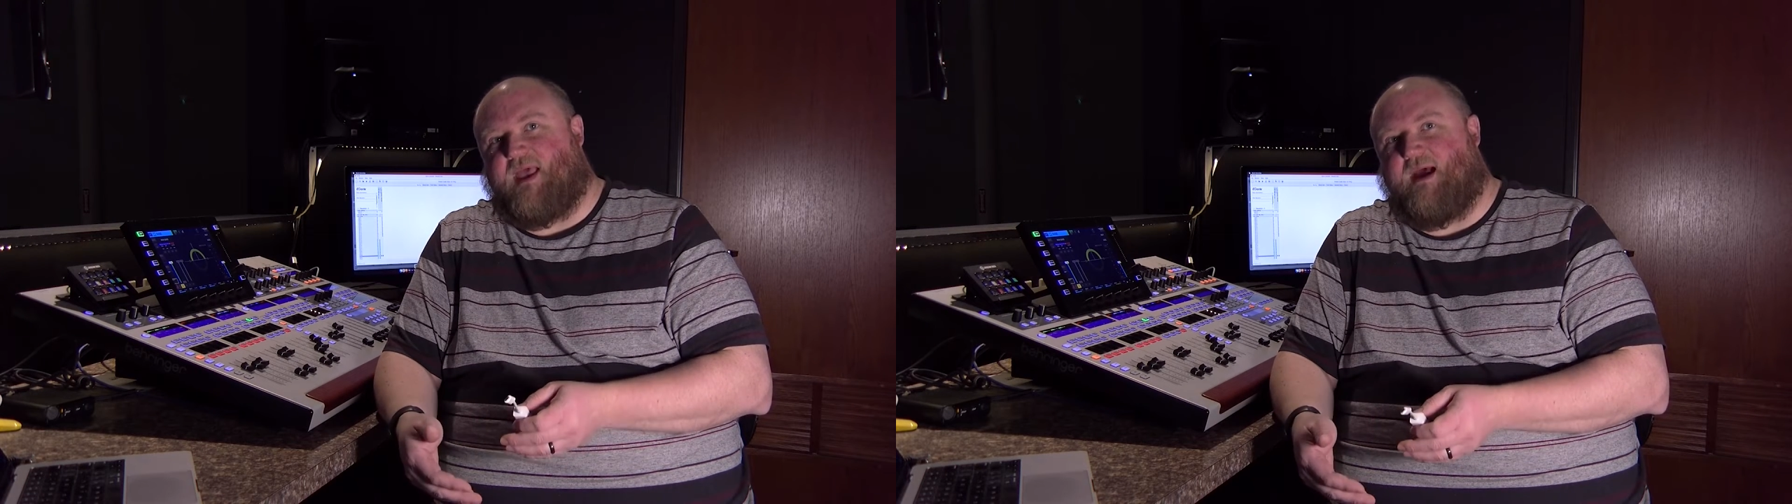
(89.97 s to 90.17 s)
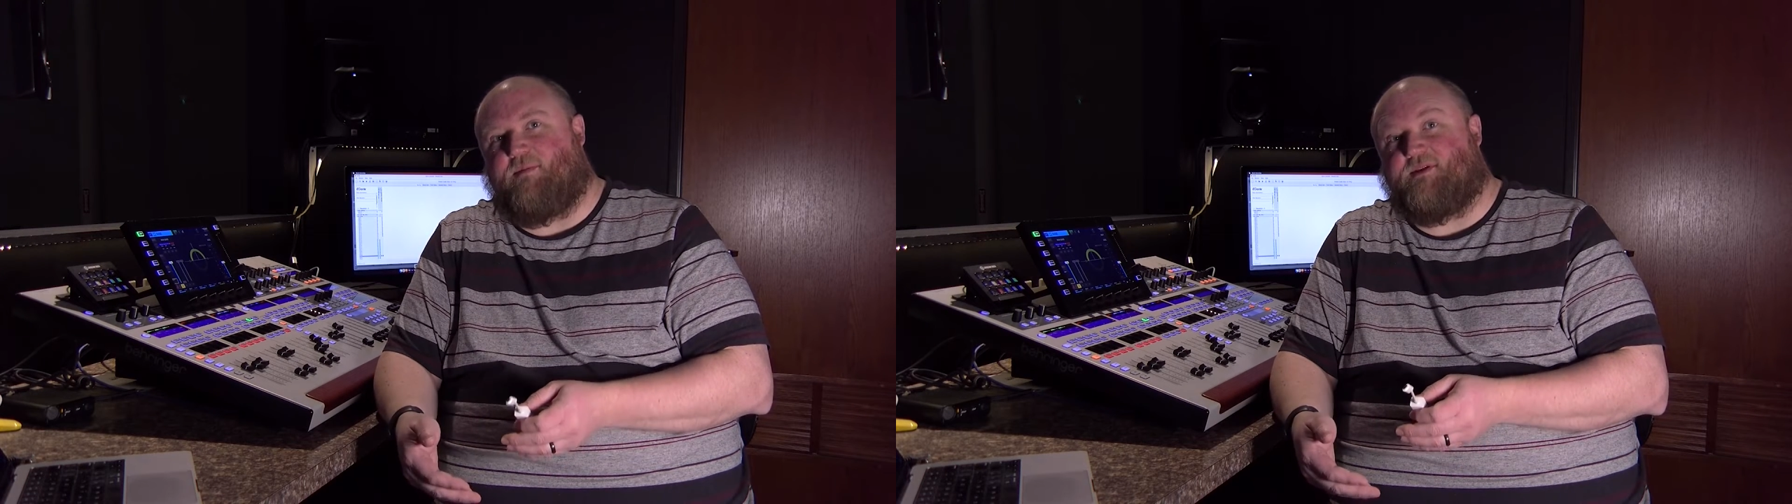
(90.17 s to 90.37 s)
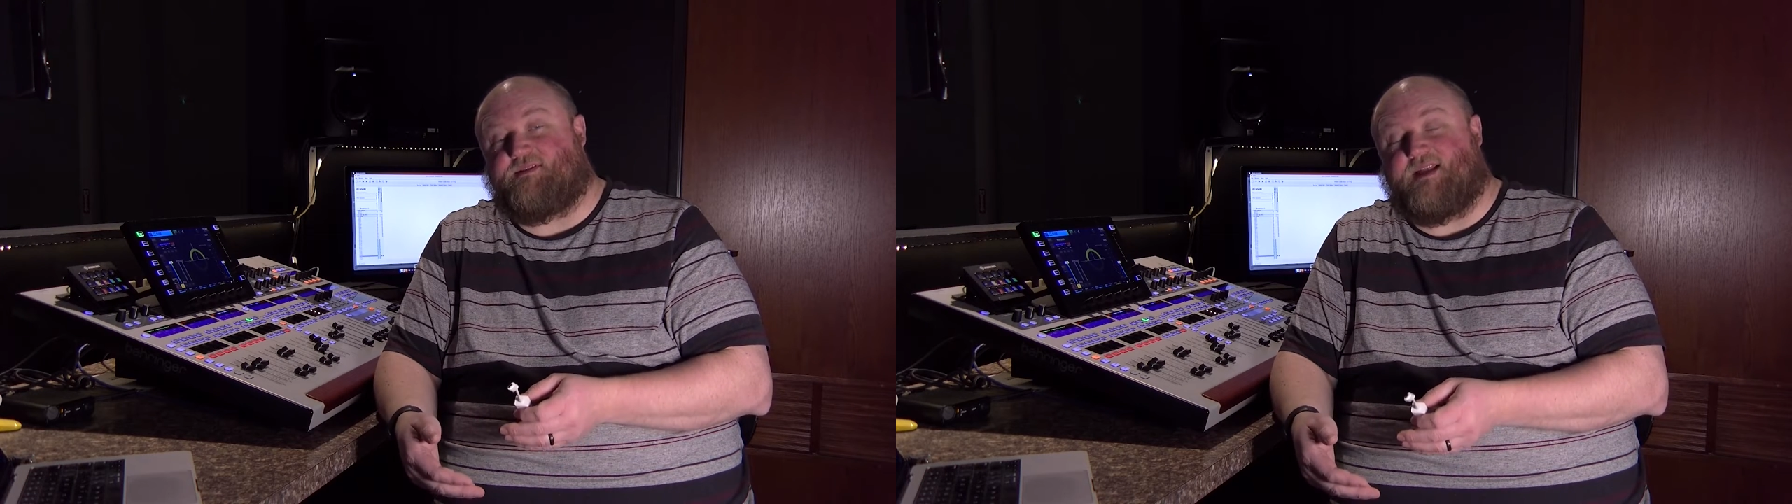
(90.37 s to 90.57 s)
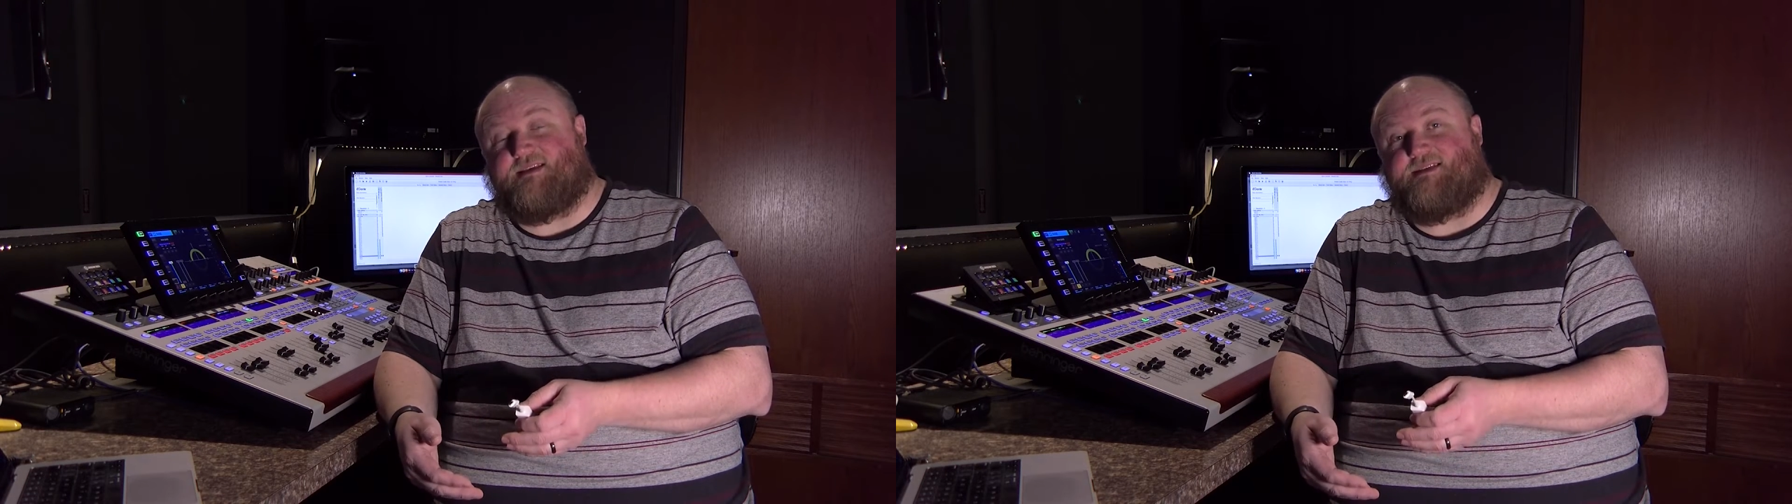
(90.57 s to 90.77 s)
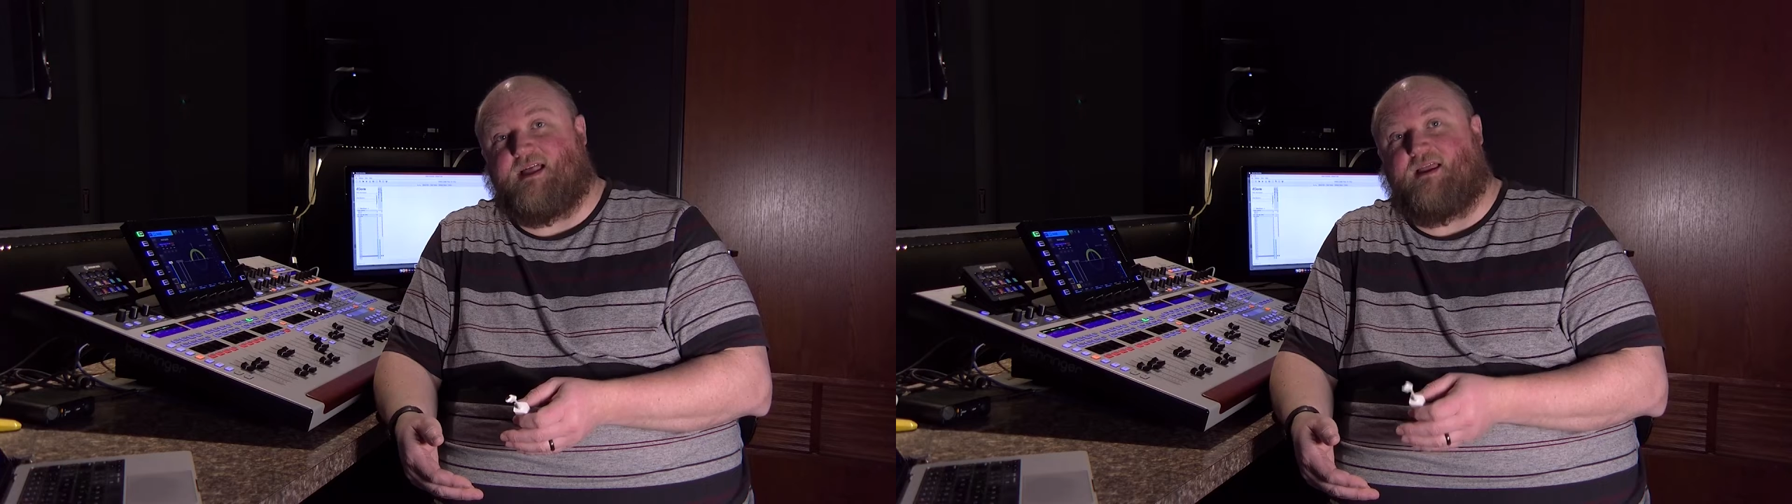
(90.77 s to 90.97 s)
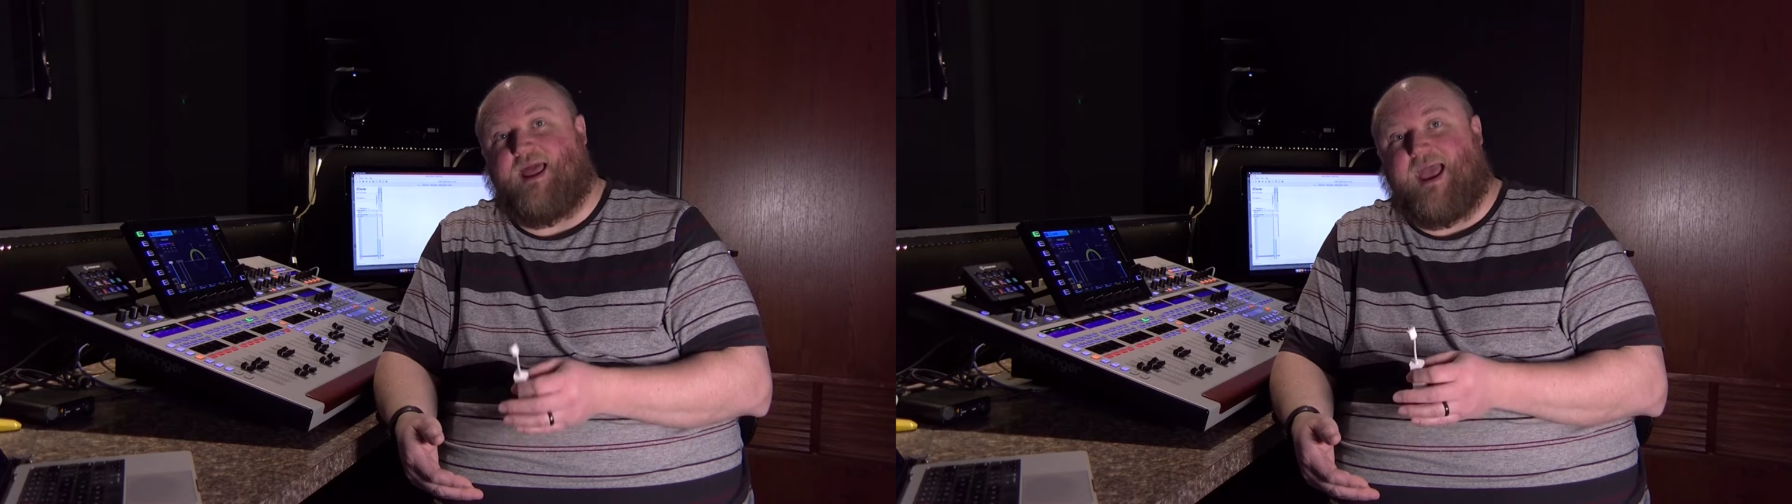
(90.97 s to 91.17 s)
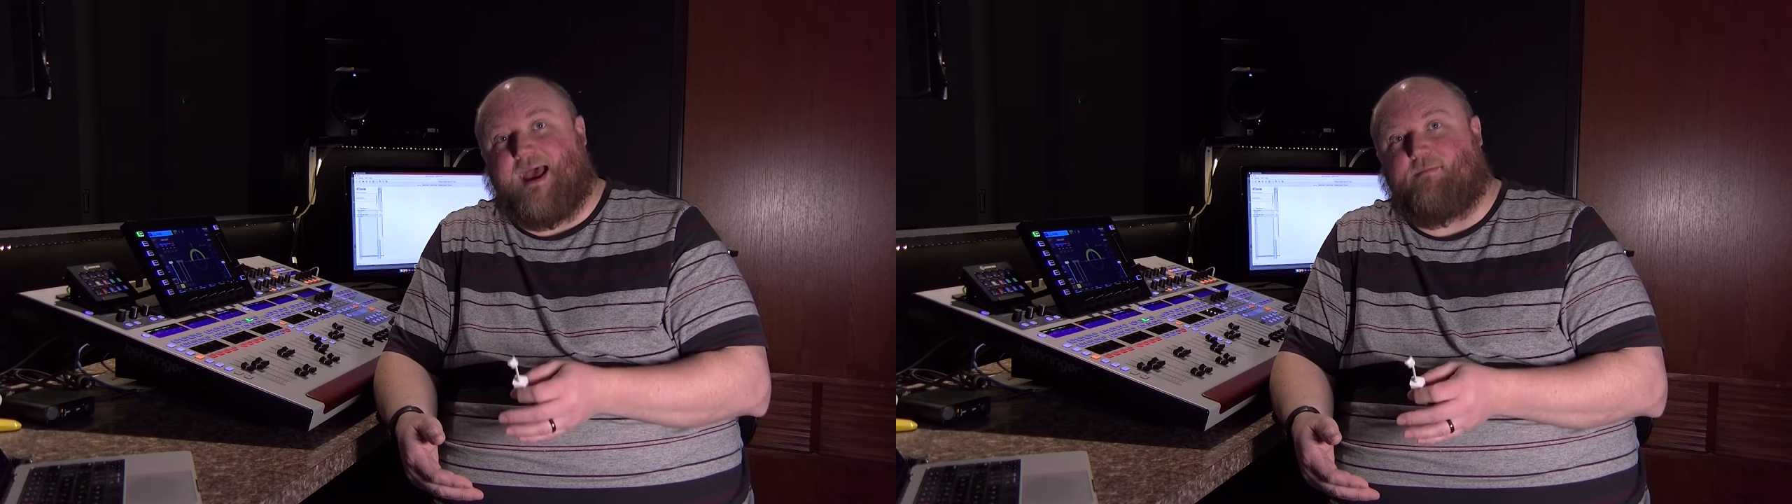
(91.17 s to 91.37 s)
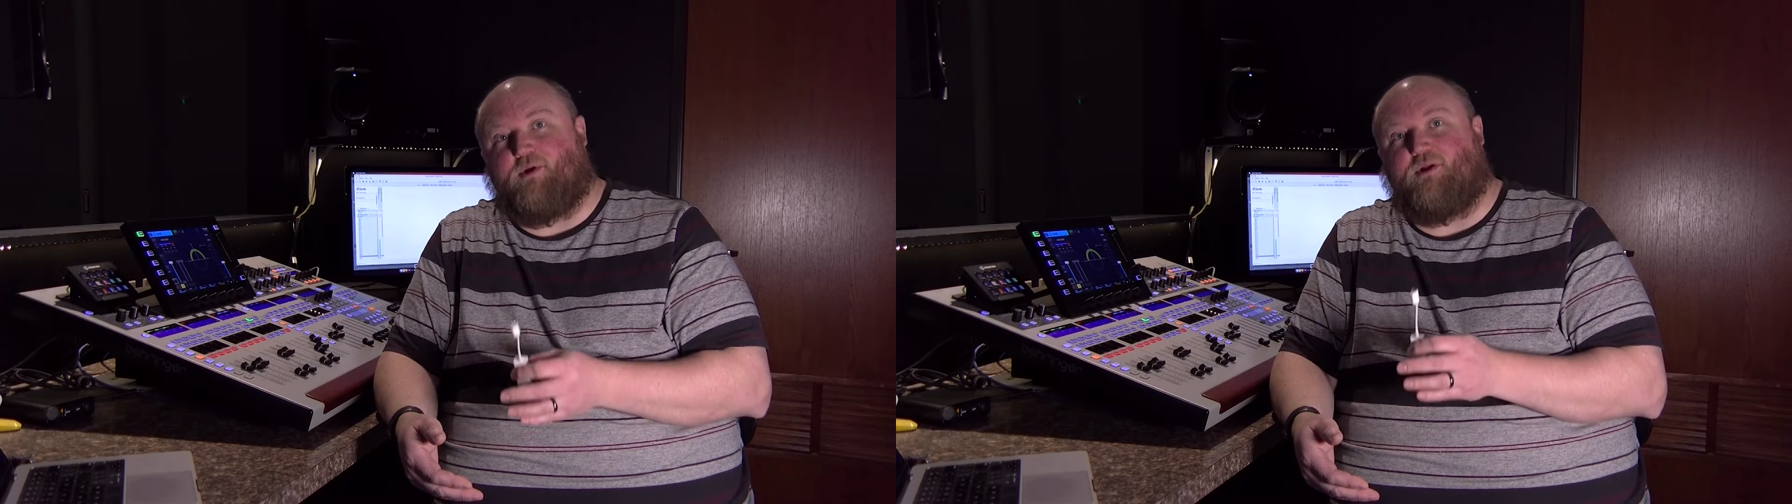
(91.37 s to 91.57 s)
Apple does not sell an
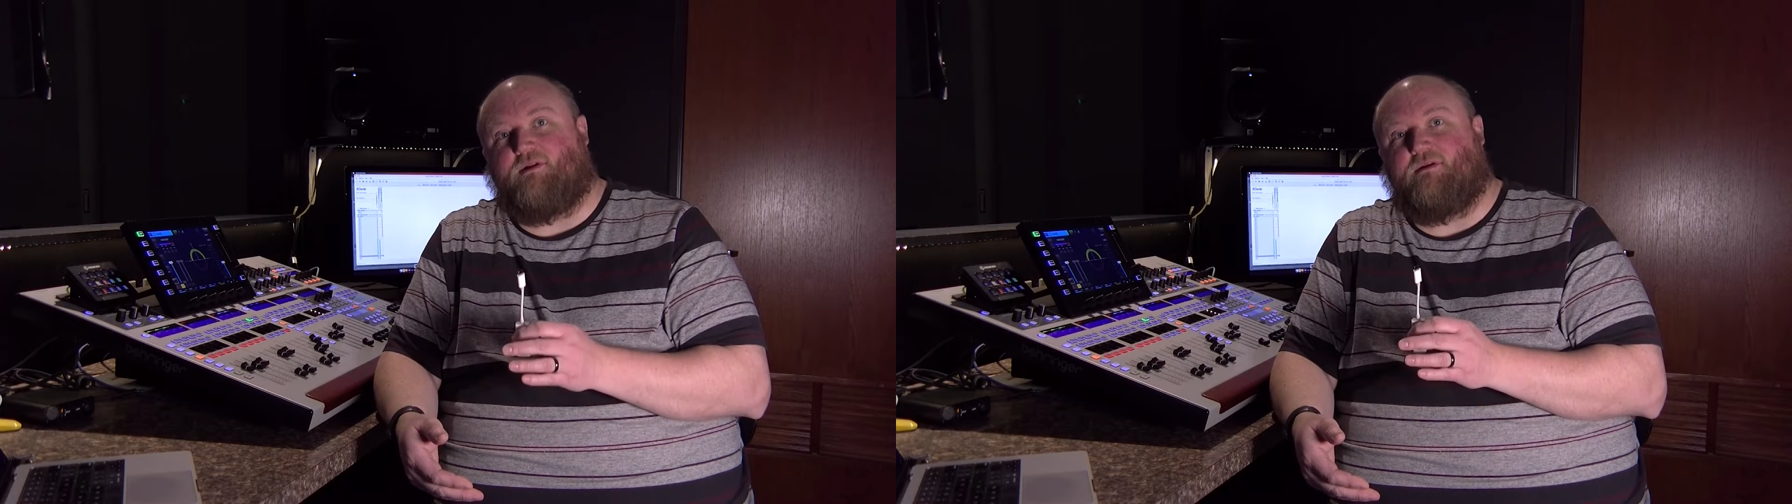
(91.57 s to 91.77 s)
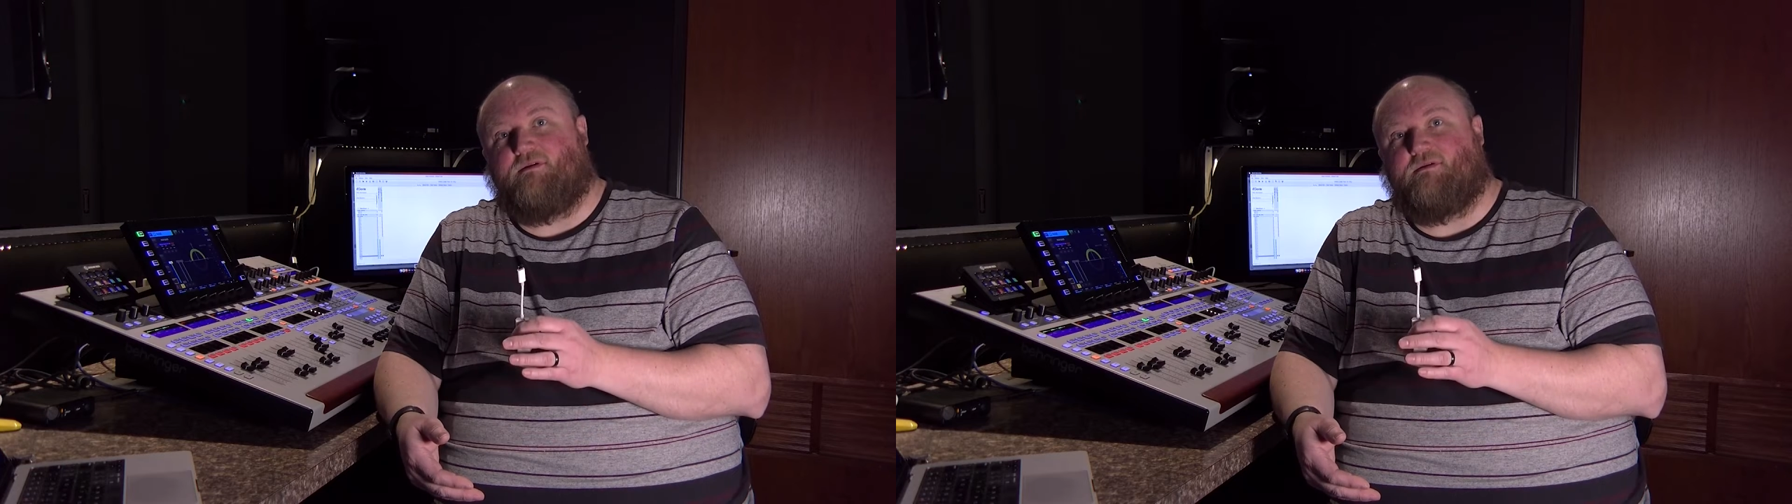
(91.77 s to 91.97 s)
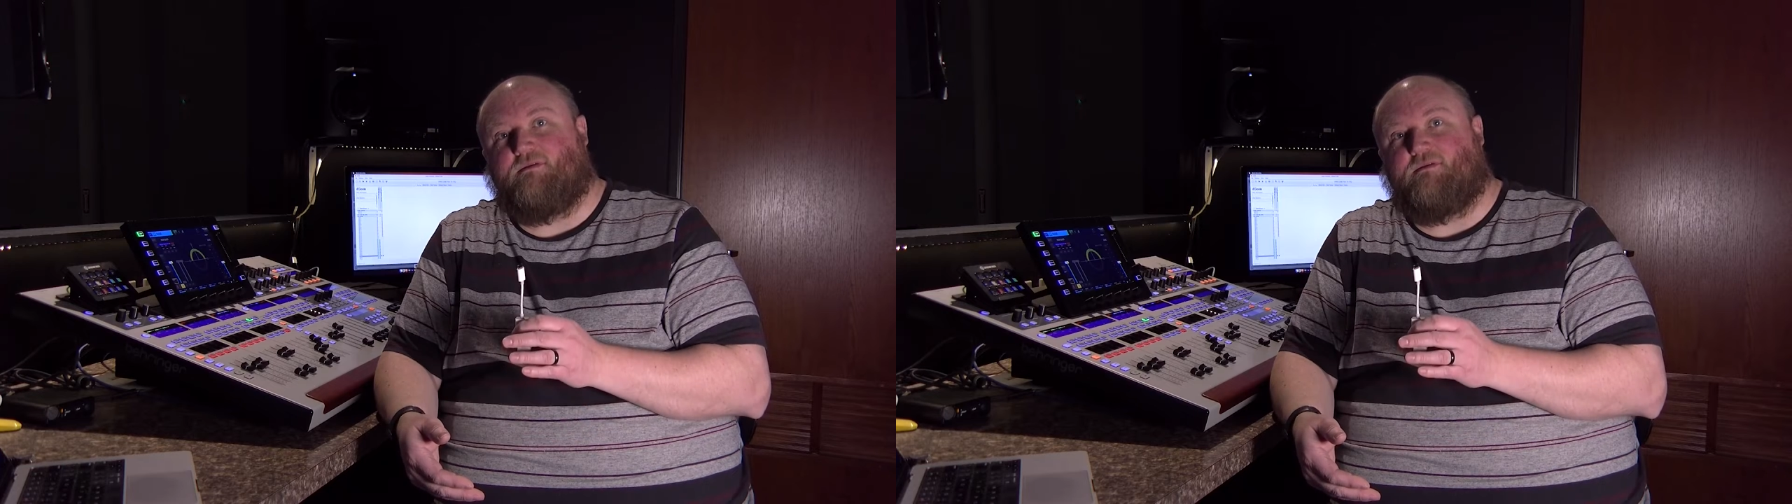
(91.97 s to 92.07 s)
Apple